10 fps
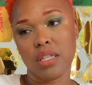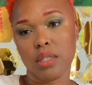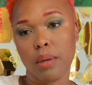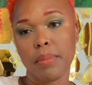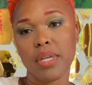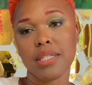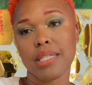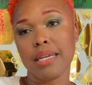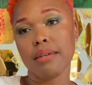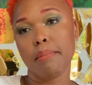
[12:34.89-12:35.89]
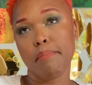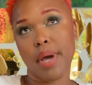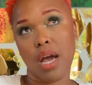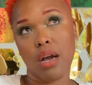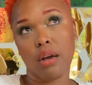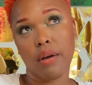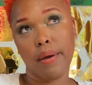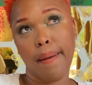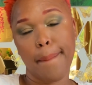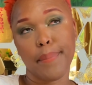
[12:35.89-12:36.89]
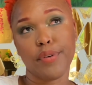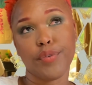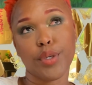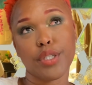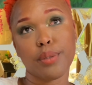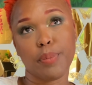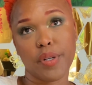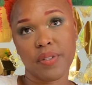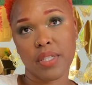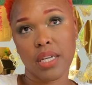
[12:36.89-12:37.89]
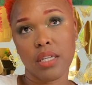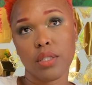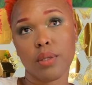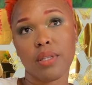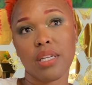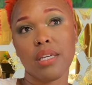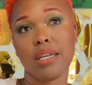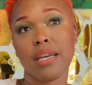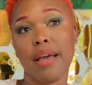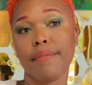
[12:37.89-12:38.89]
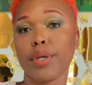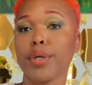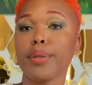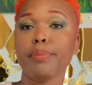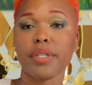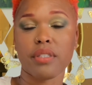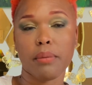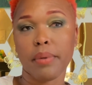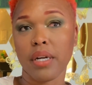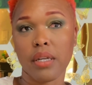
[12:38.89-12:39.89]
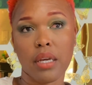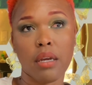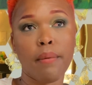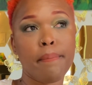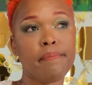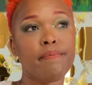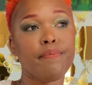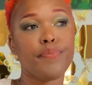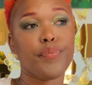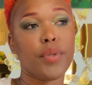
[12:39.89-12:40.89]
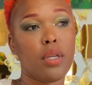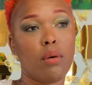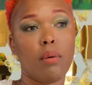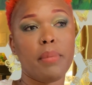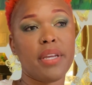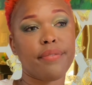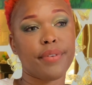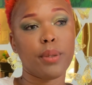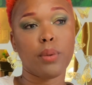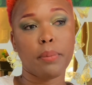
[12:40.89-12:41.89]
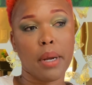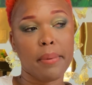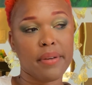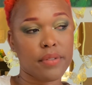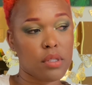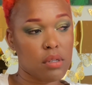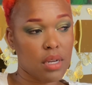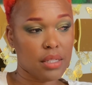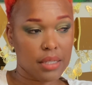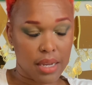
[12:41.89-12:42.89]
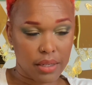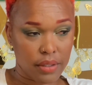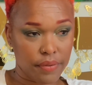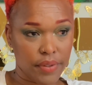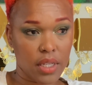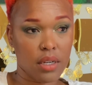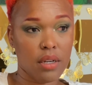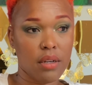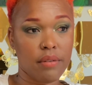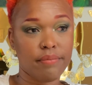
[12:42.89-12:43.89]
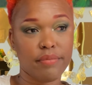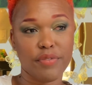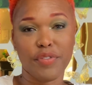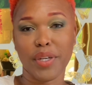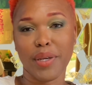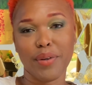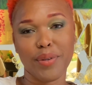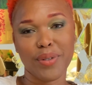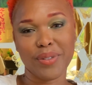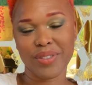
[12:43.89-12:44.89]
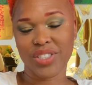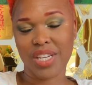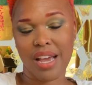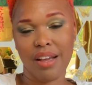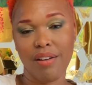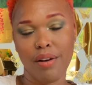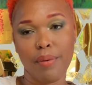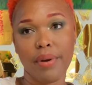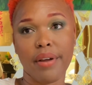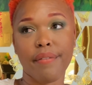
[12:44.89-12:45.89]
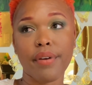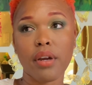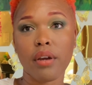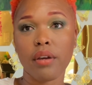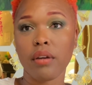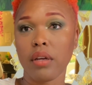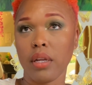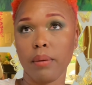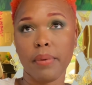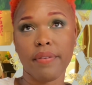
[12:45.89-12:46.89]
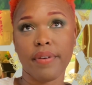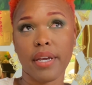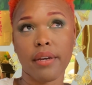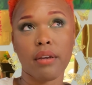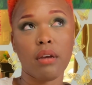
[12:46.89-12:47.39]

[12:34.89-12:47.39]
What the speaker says: So I'm gonna send him back before his birthday so that he can have a good birthday party. You know, me and Fee will probably have to attend via video chat or whatever. It'll be fine.